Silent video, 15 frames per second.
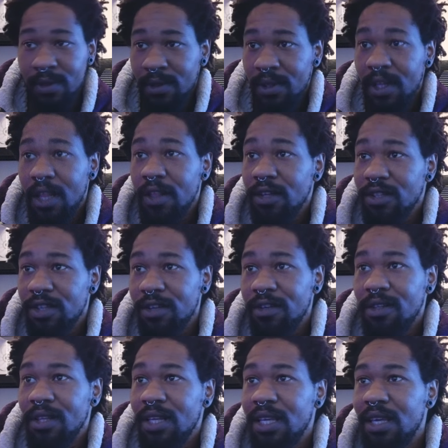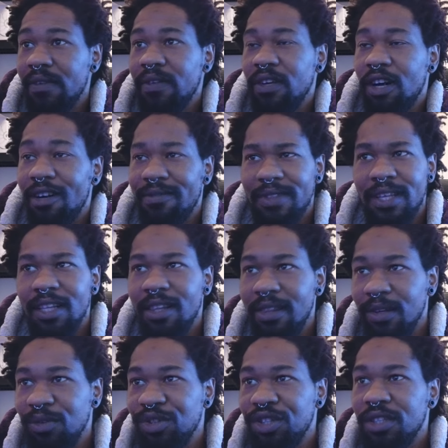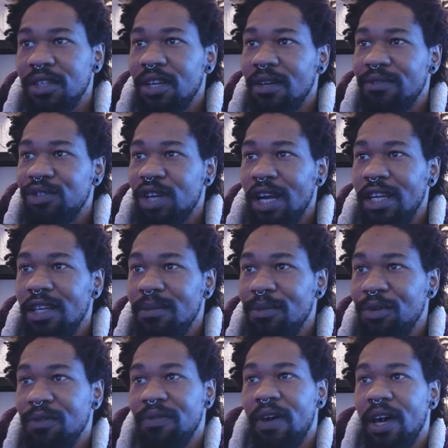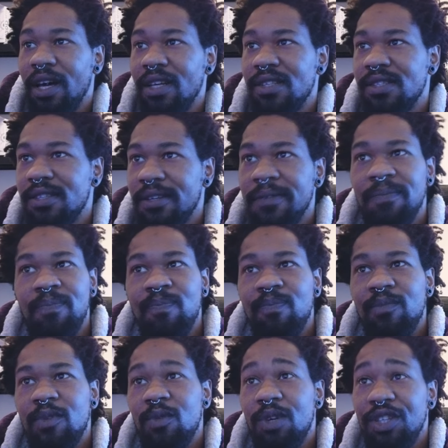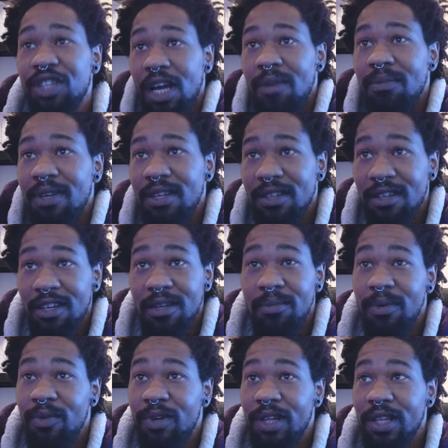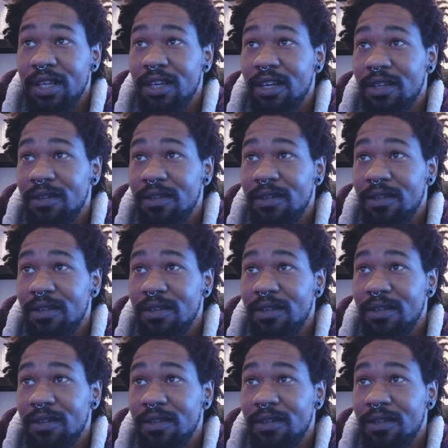they're certainly giving off the illusion of trying to move fast, which I mean could be really good.